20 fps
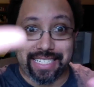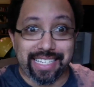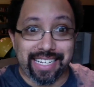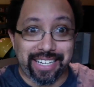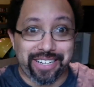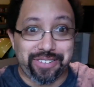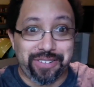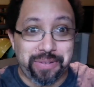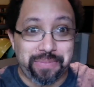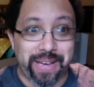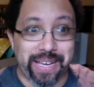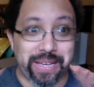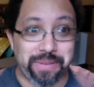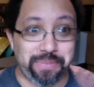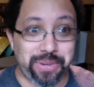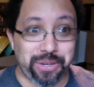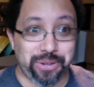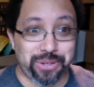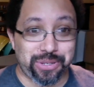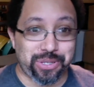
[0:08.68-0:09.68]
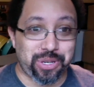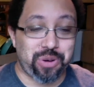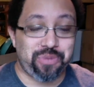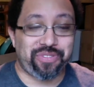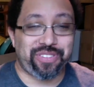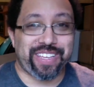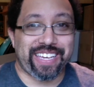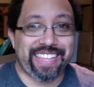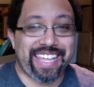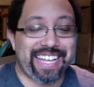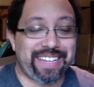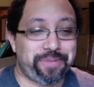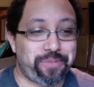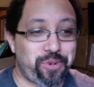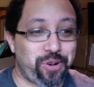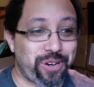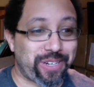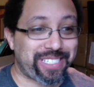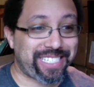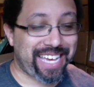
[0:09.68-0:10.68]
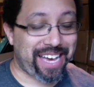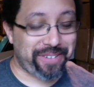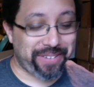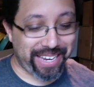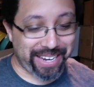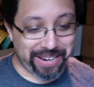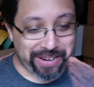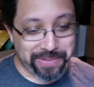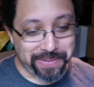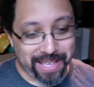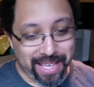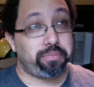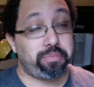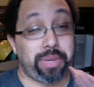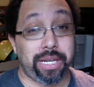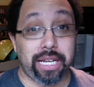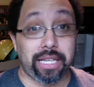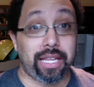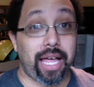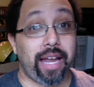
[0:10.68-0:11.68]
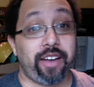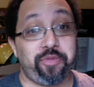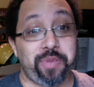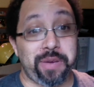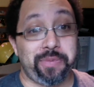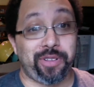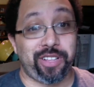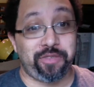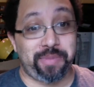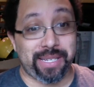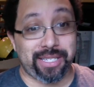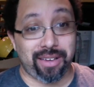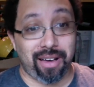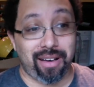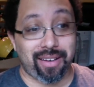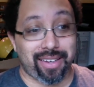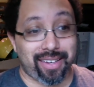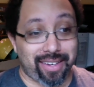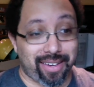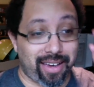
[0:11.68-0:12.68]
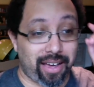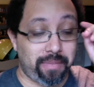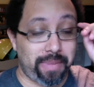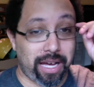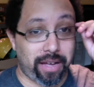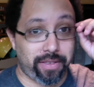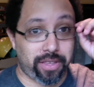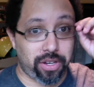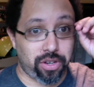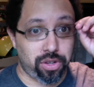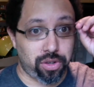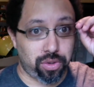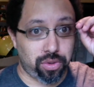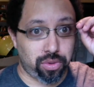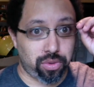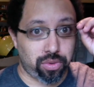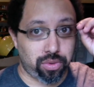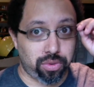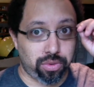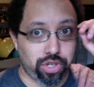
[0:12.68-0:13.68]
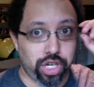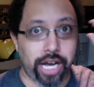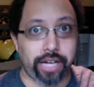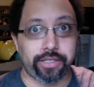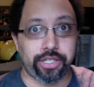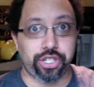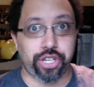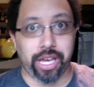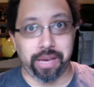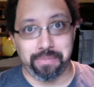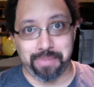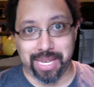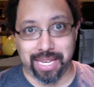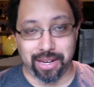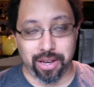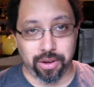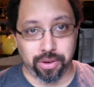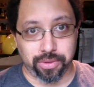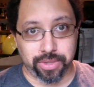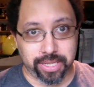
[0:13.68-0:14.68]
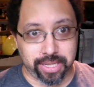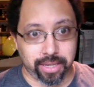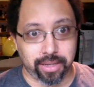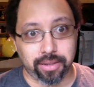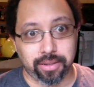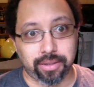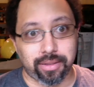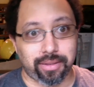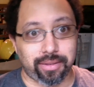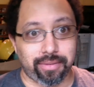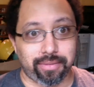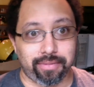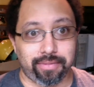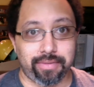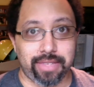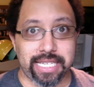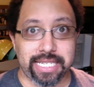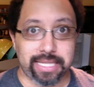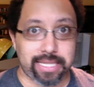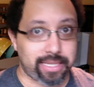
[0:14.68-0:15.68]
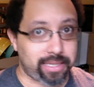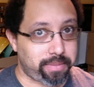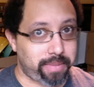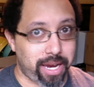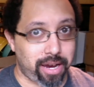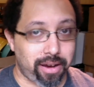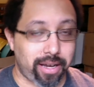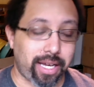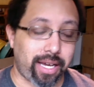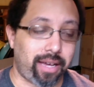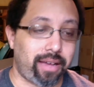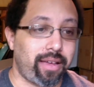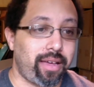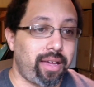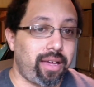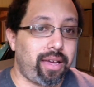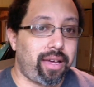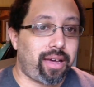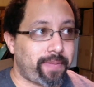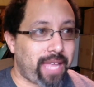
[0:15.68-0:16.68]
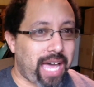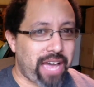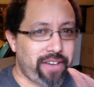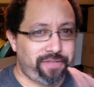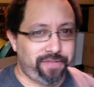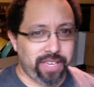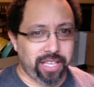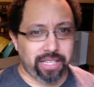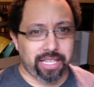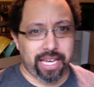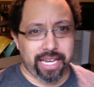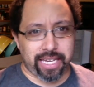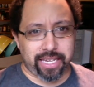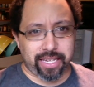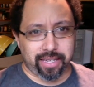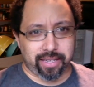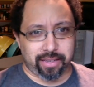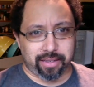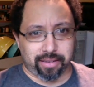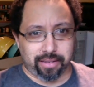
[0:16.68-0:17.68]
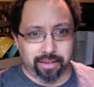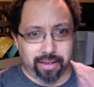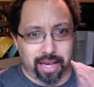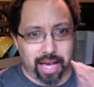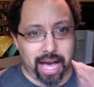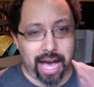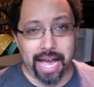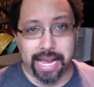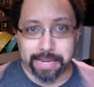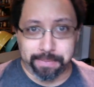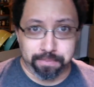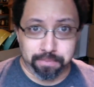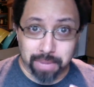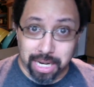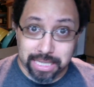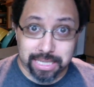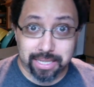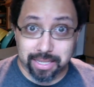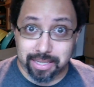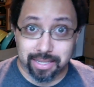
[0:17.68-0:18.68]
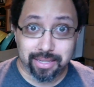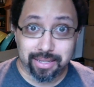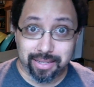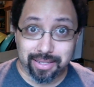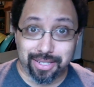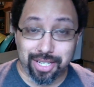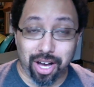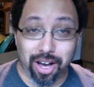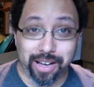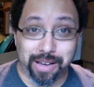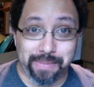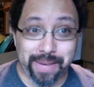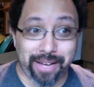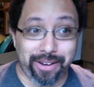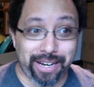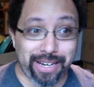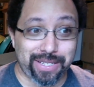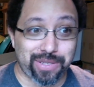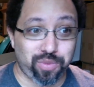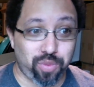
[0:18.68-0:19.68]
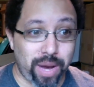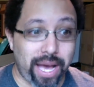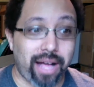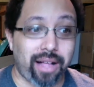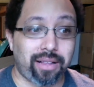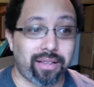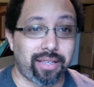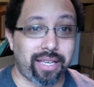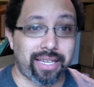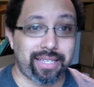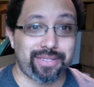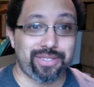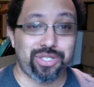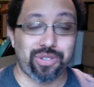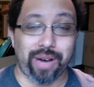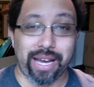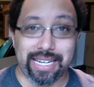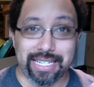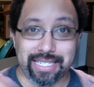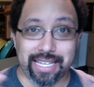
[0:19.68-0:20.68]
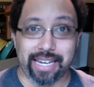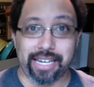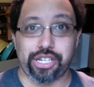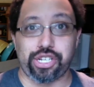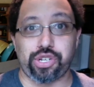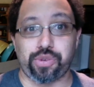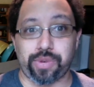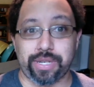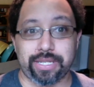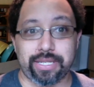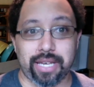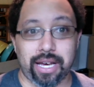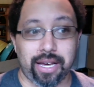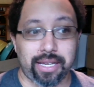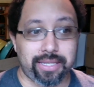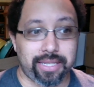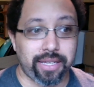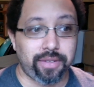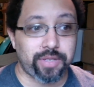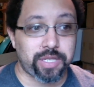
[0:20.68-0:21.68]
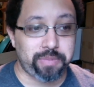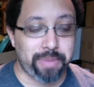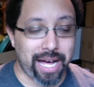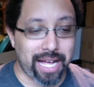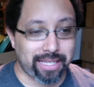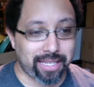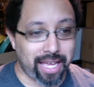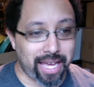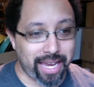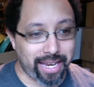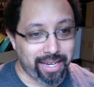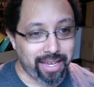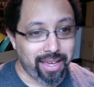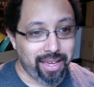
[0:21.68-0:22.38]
here on my computer, so hopefully that works out here. But a lot of people have been talking about the new Childish Gambino single, This Is America. I feel like I must talk about it as well, and so I decided to do a single spotlight.